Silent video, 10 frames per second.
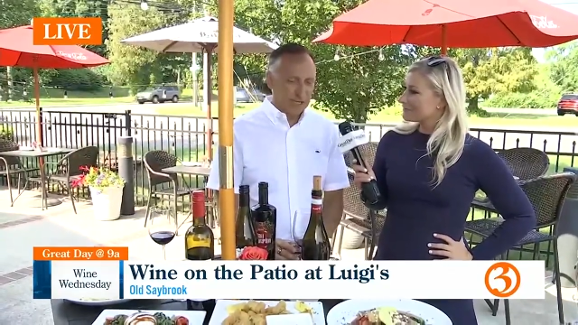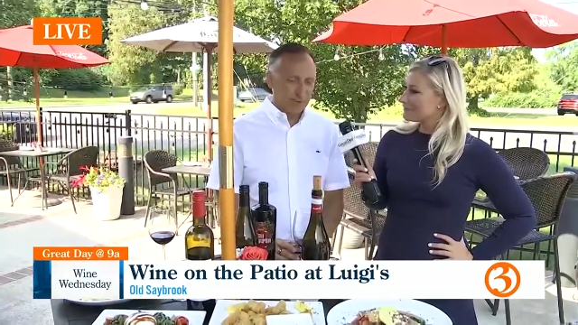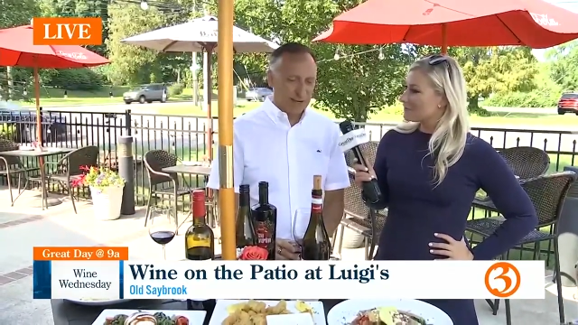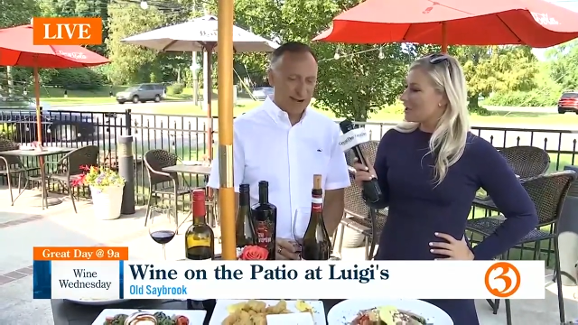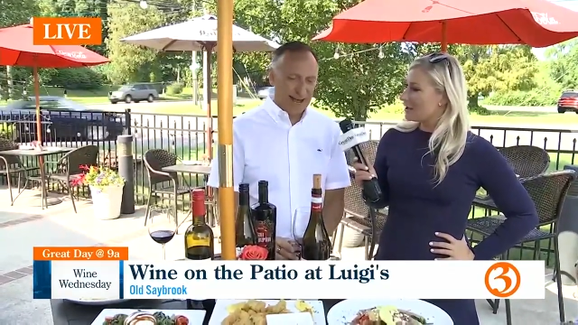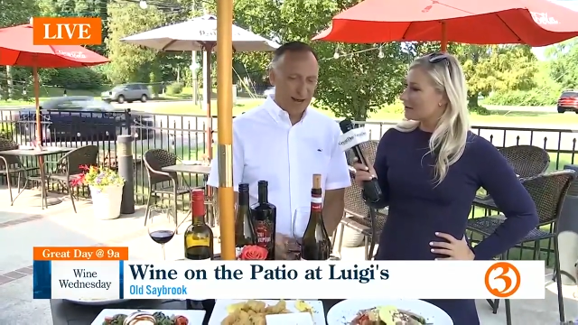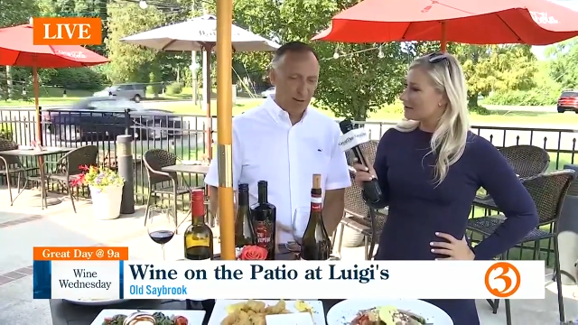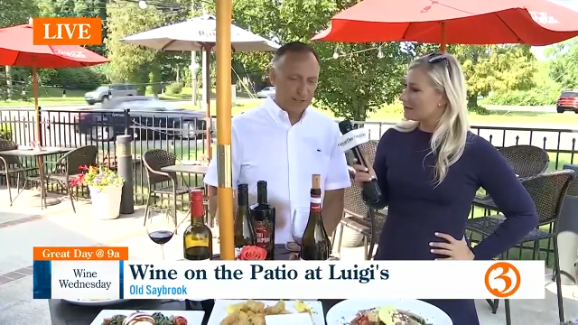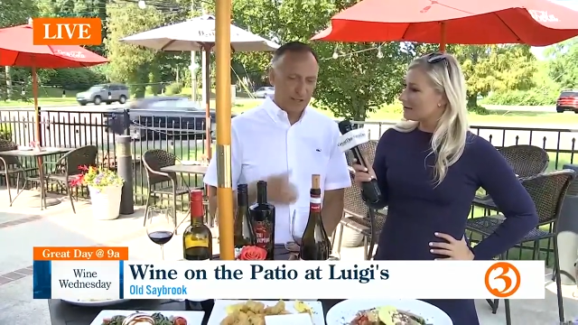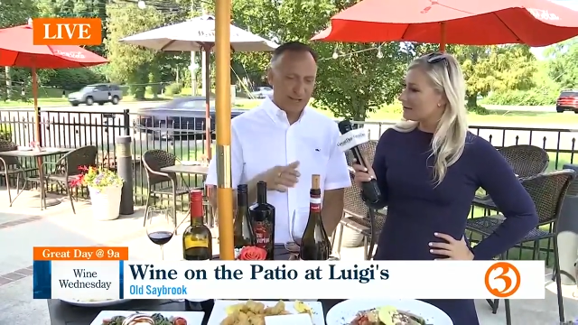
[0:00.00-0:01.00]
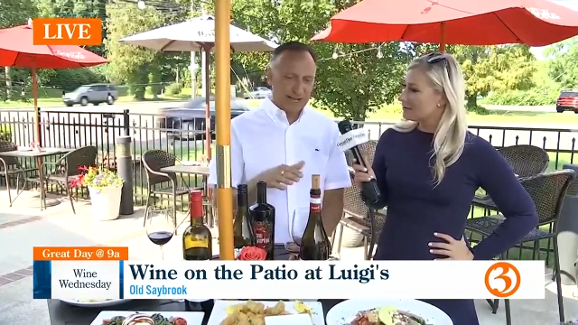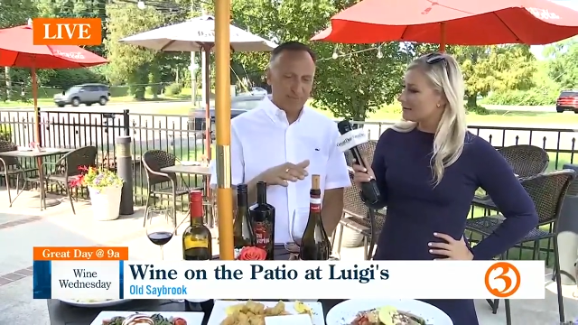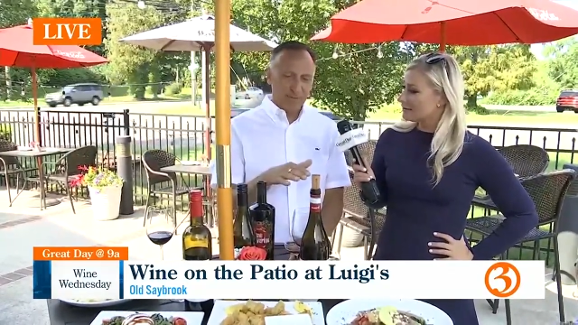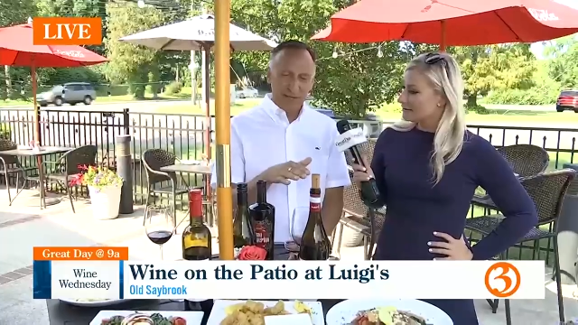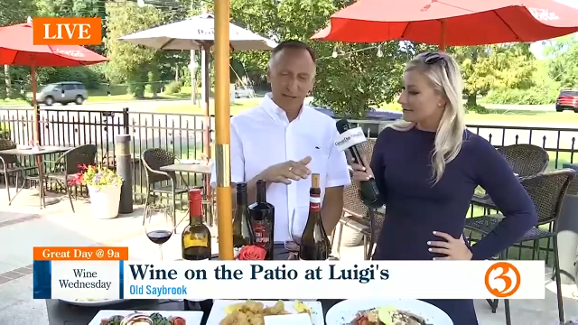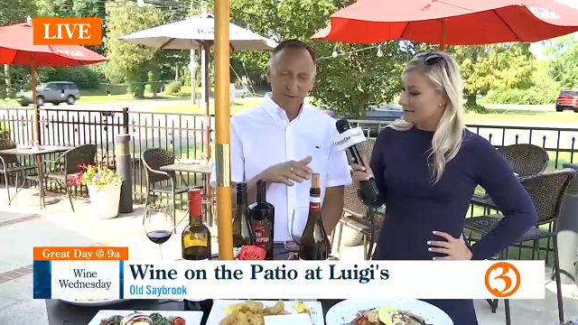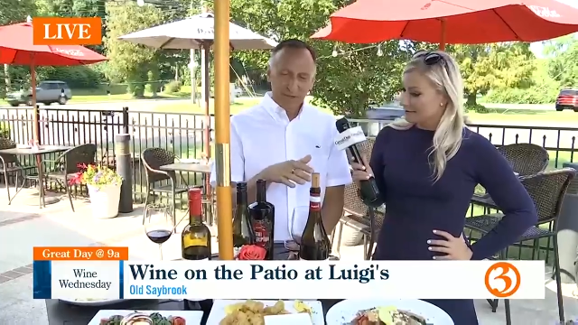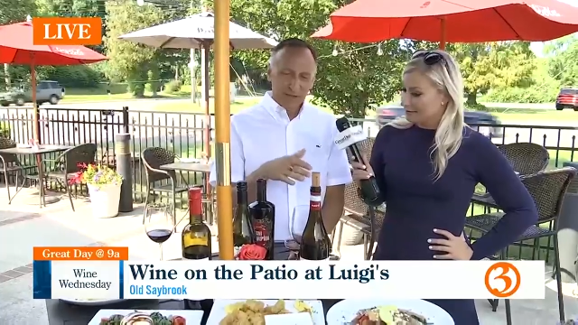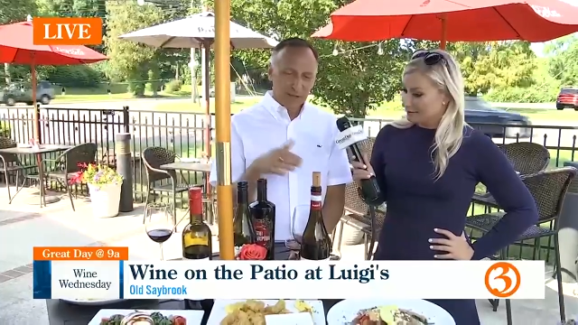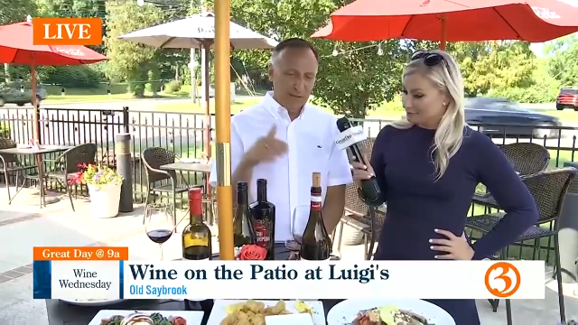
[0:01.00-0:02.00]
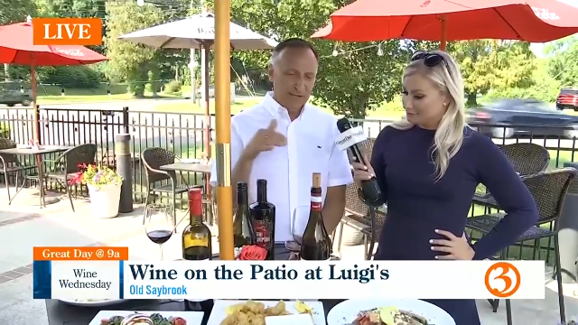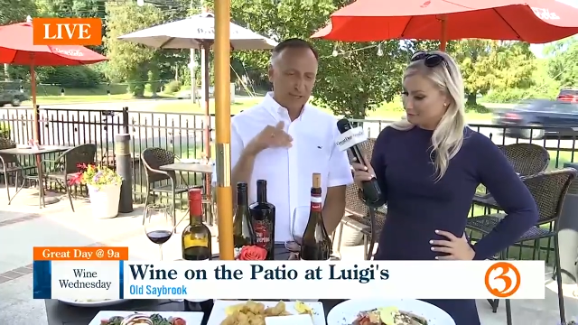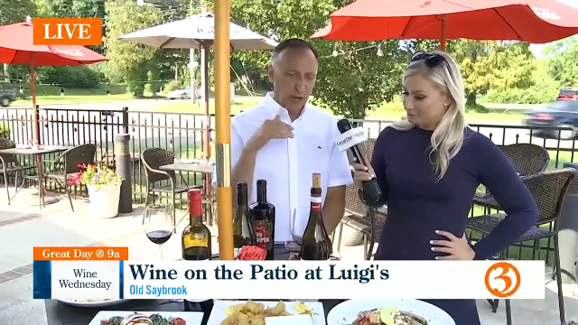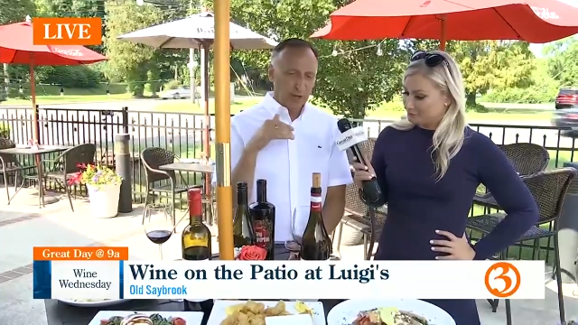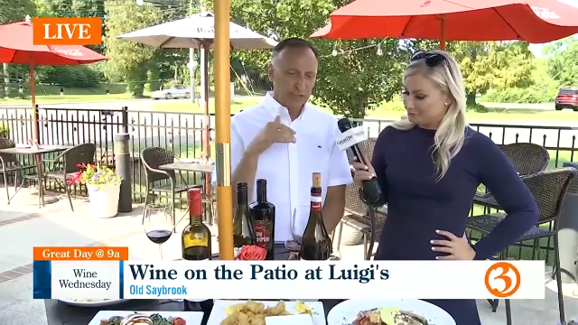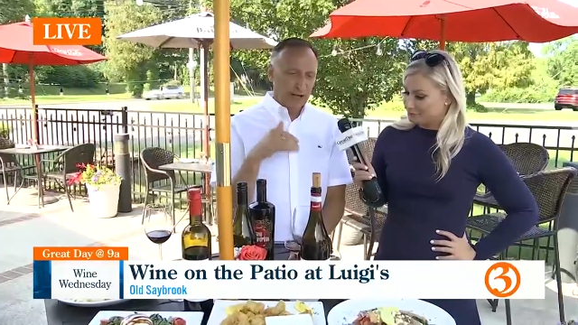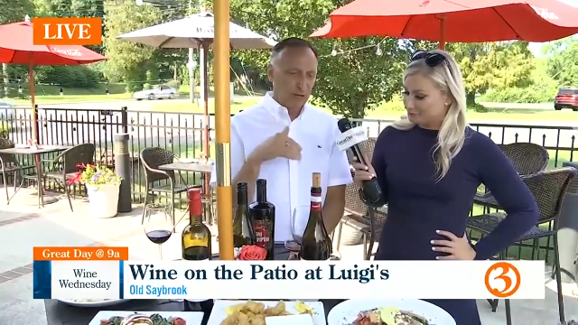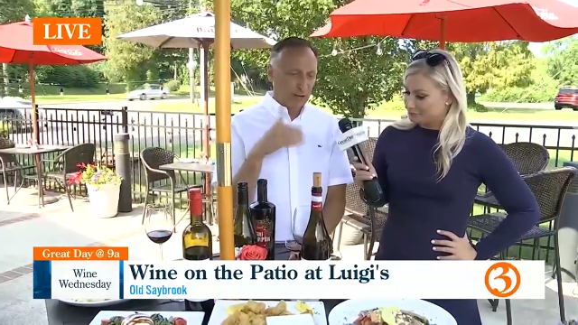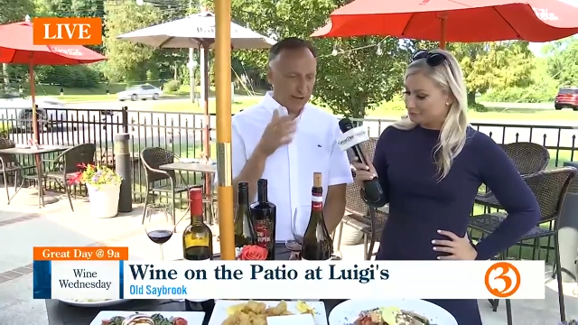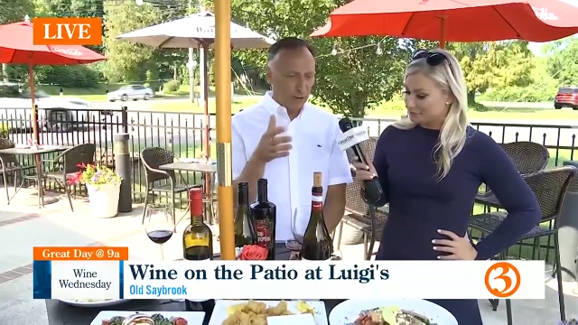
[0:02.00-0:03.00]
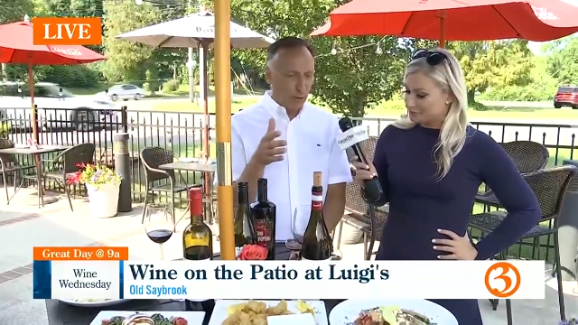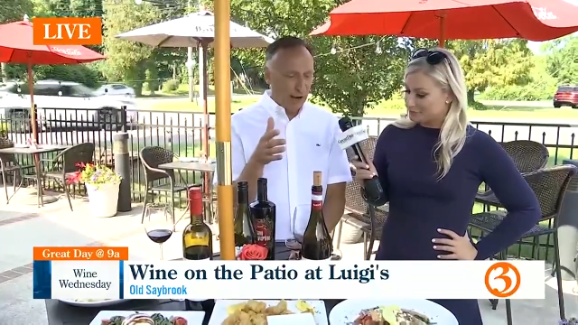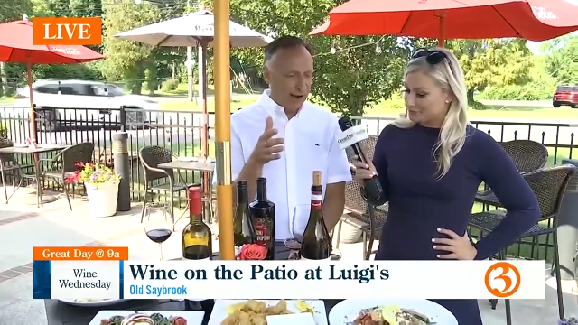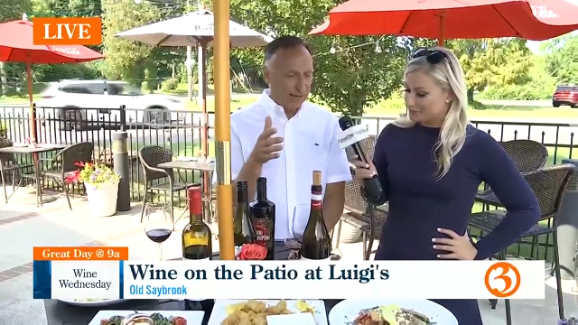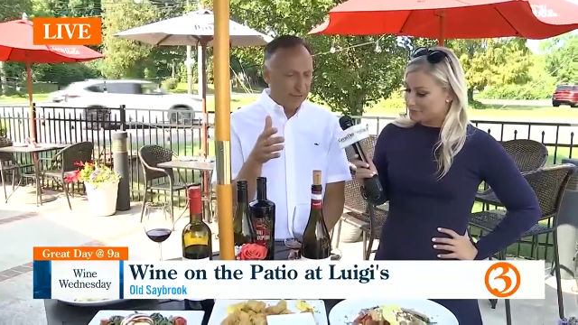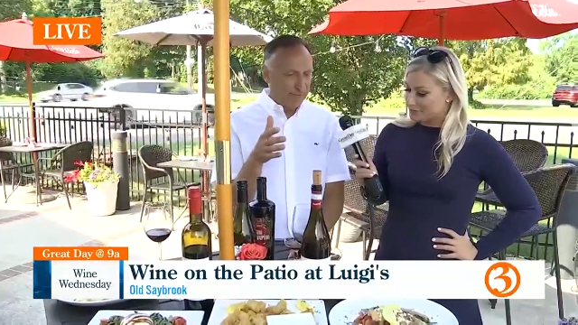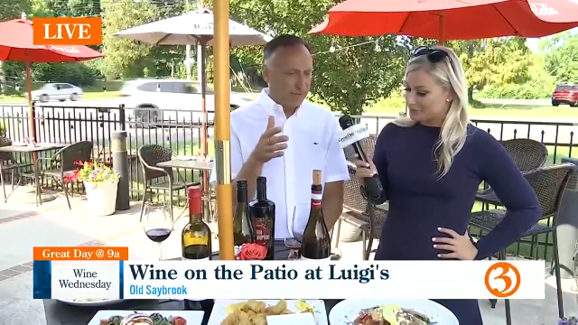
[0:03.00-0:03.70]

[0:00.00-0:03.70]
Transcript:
Speaker 1: But yeah. I always like, to me, it's always a lighter wine